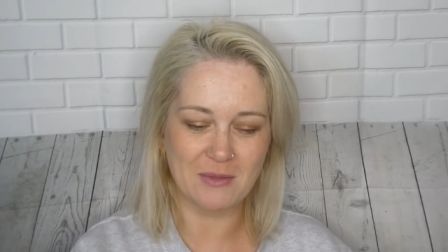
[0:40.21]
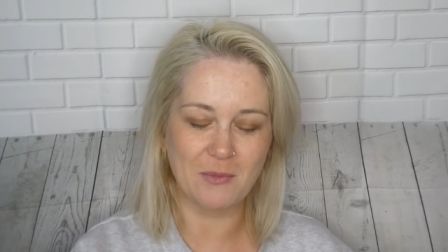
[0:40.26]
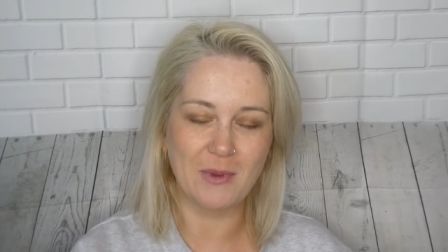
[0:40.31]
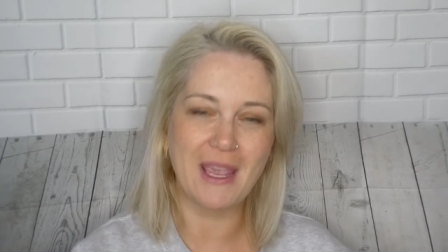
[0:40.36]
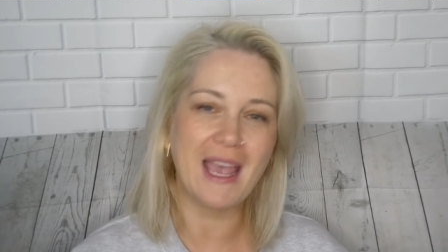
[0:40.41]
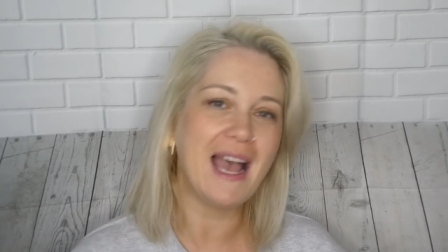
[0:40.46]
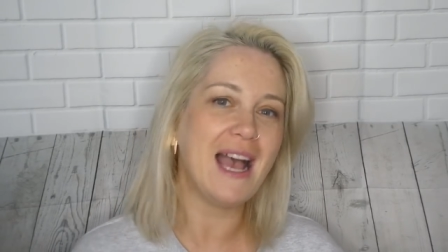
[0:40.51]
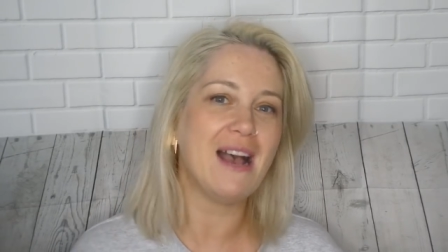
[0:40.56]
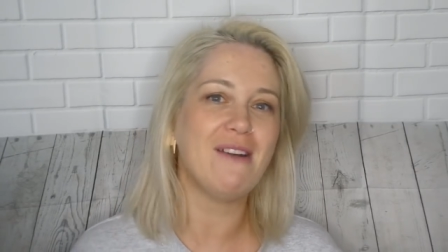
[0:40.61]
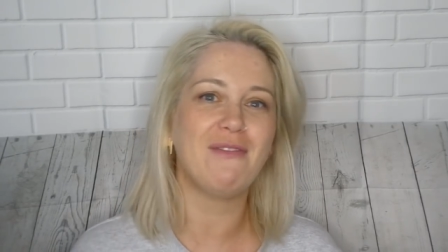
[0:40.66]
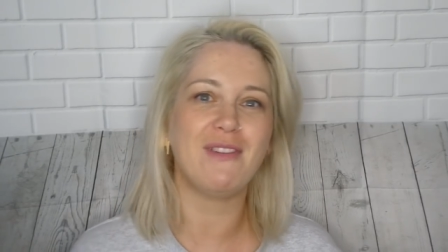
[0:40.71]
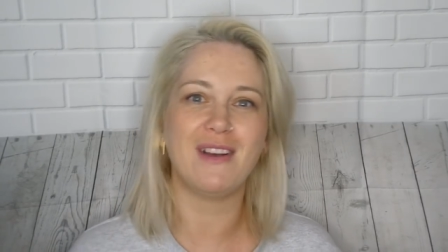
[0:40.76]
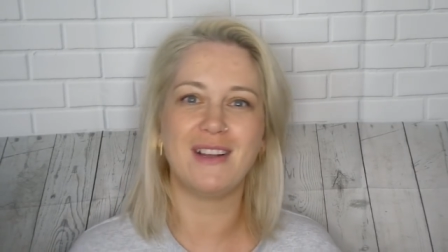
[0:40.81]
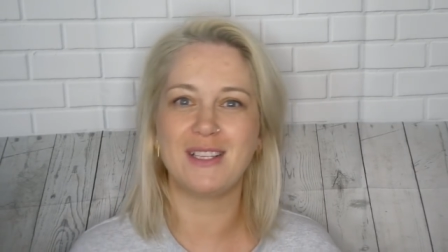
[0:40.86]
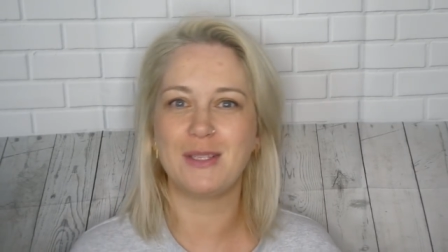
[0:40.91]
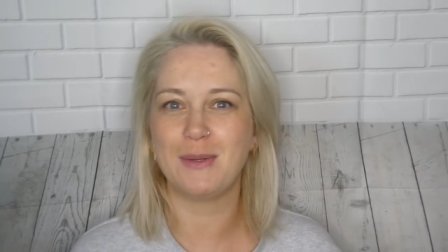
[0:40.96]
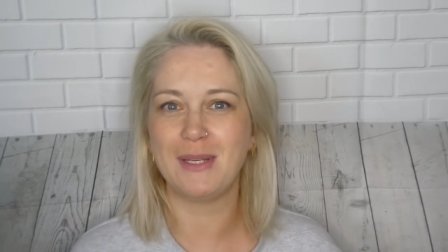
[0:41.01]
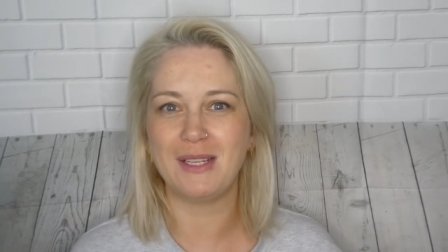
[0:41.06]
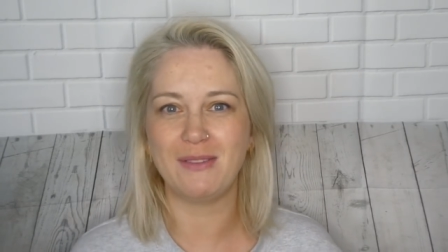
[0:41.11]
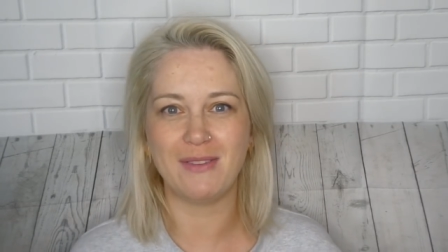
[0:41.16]
We have a
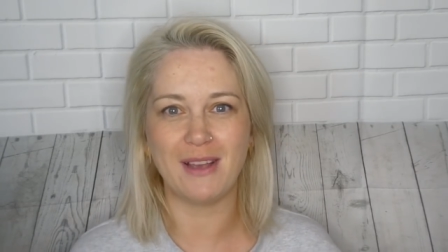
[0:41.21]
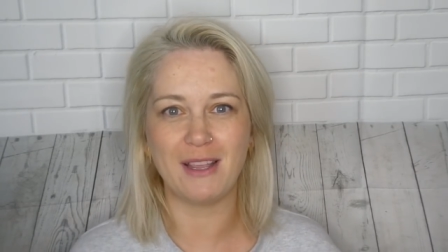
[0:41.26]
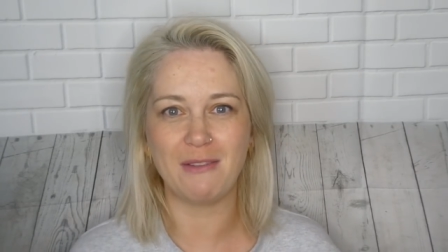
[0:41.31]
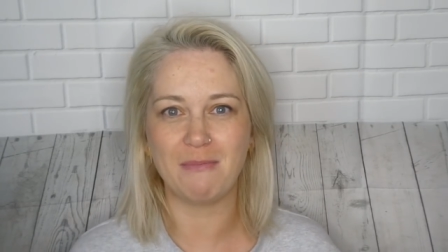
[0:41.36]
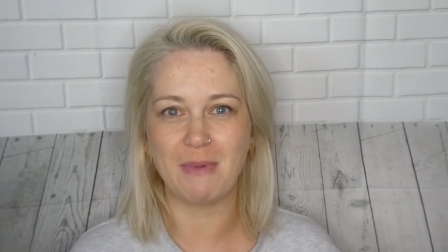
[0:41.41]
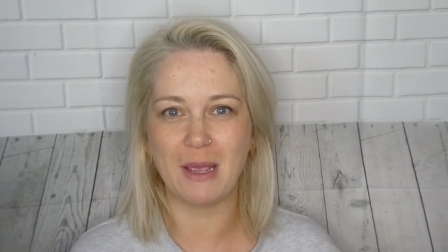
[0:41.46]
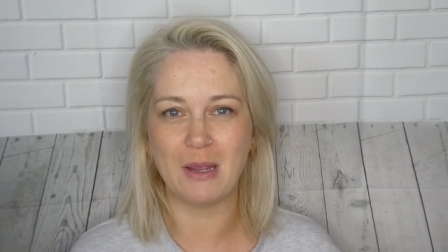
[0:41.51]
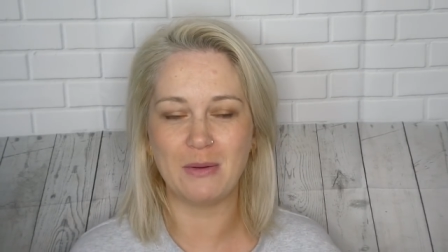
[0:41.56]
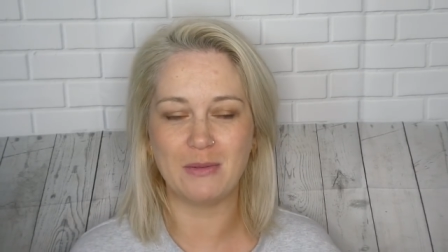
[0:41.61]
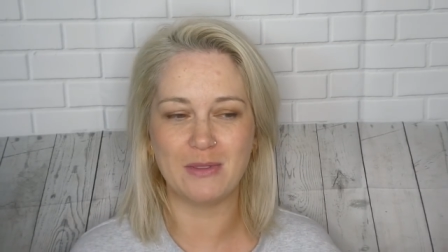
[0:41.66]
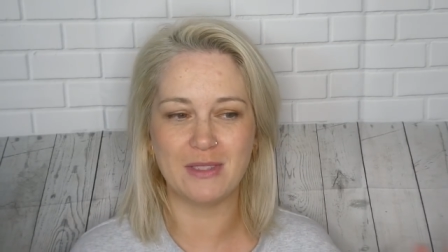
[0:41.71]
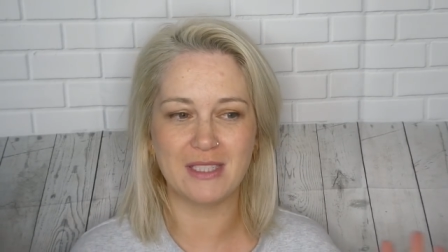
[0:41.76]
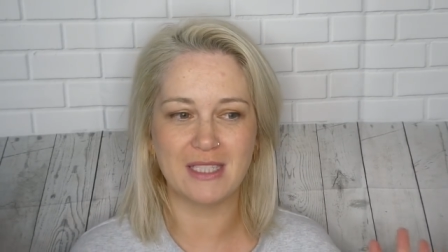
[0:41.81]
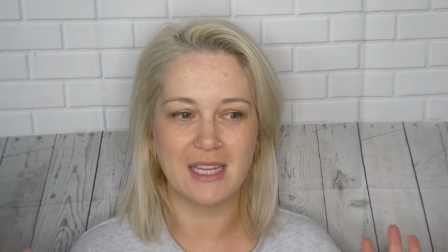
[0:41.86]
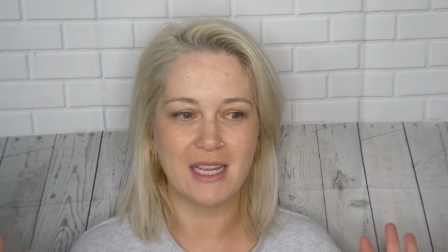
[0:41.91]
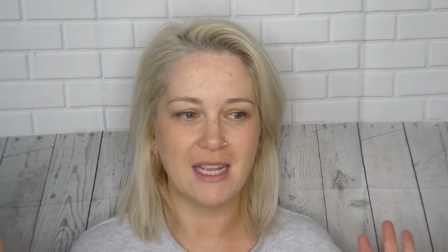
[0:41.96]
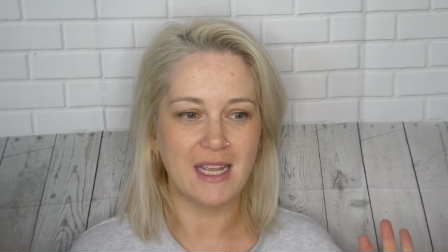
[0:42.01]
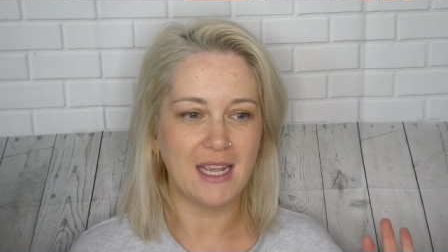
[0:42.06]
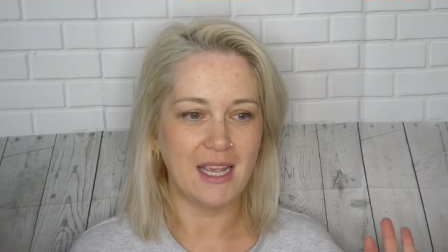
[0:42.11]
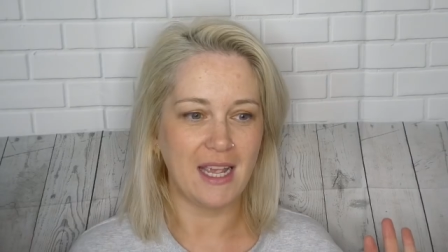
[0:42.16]
£25
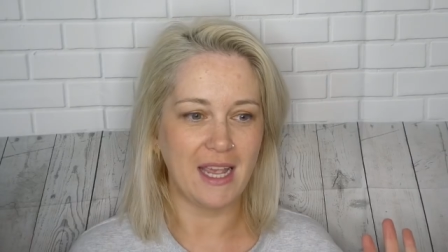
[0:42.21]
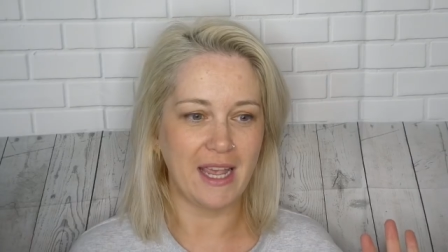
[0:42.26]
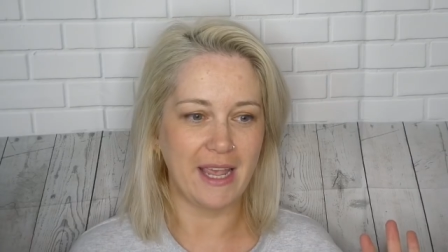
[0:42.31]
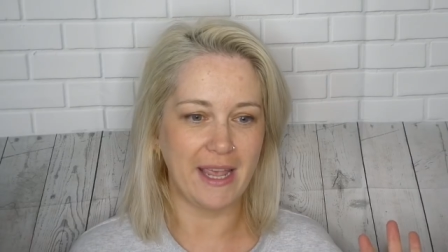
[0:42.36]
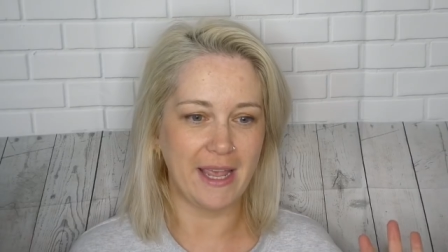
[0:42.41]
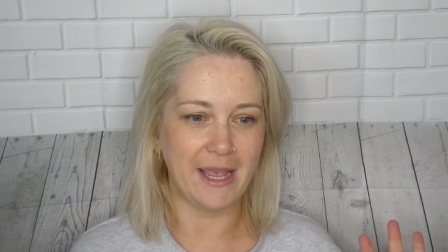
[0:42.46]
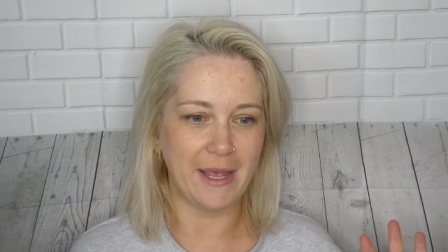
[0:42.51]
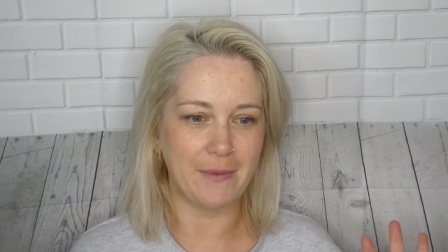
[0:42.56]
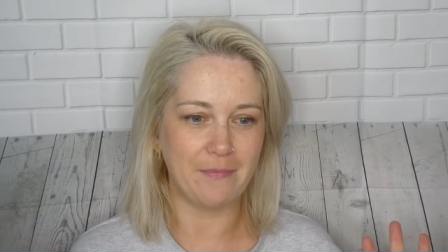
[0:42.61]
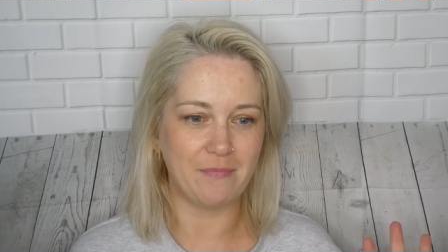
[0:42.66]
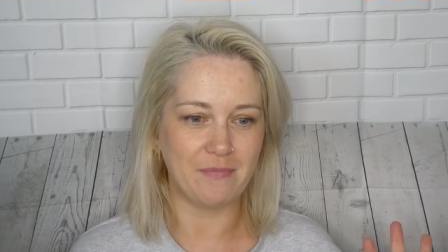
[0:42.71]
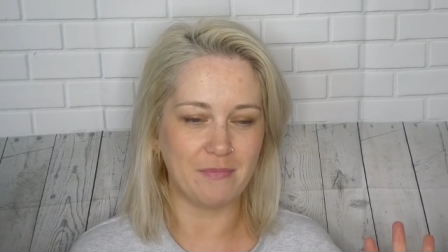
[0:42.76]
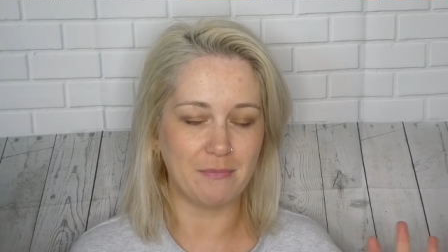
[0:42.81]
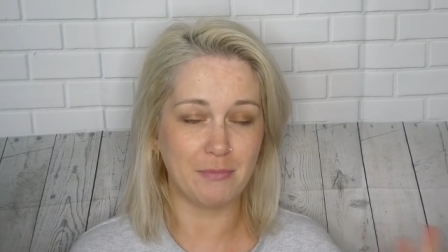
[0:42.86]
um,